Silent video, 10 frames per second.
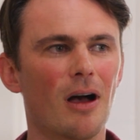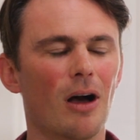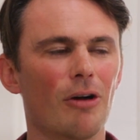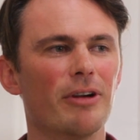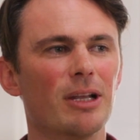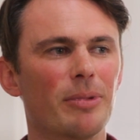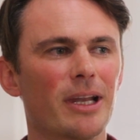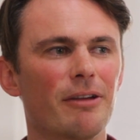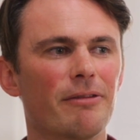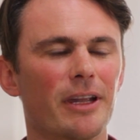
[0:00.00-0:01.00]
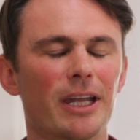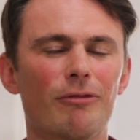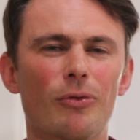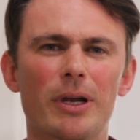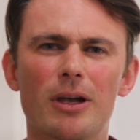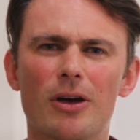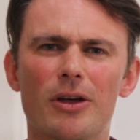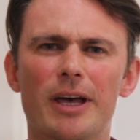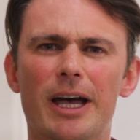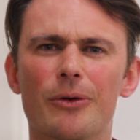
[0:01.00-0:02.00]
I really believe that if we
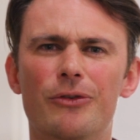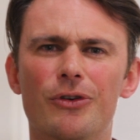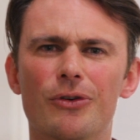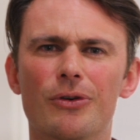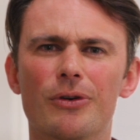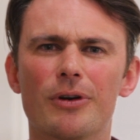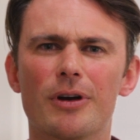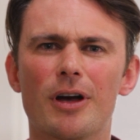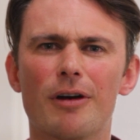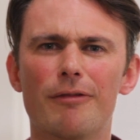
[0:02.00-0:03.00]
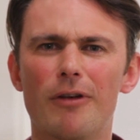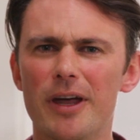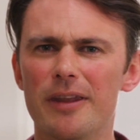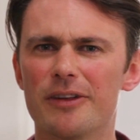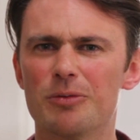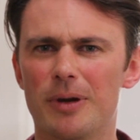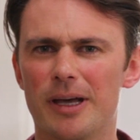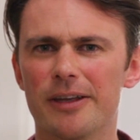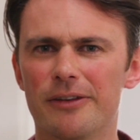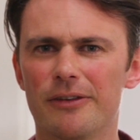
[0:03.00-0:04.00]
learn how to find this
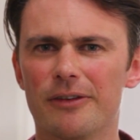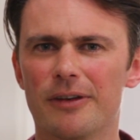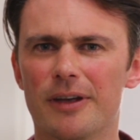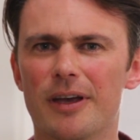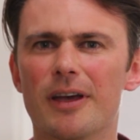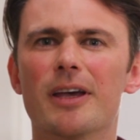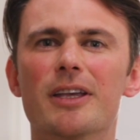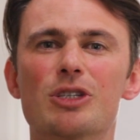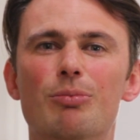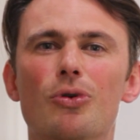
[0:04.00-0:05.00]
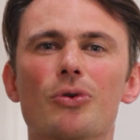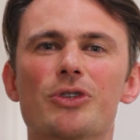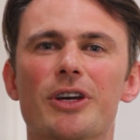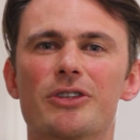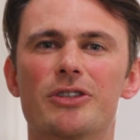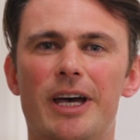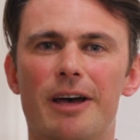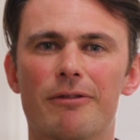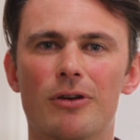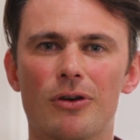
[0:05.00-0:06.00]
place, it supports us to
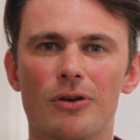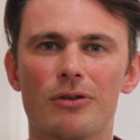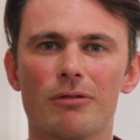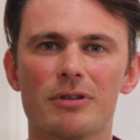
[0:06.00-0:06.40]
have good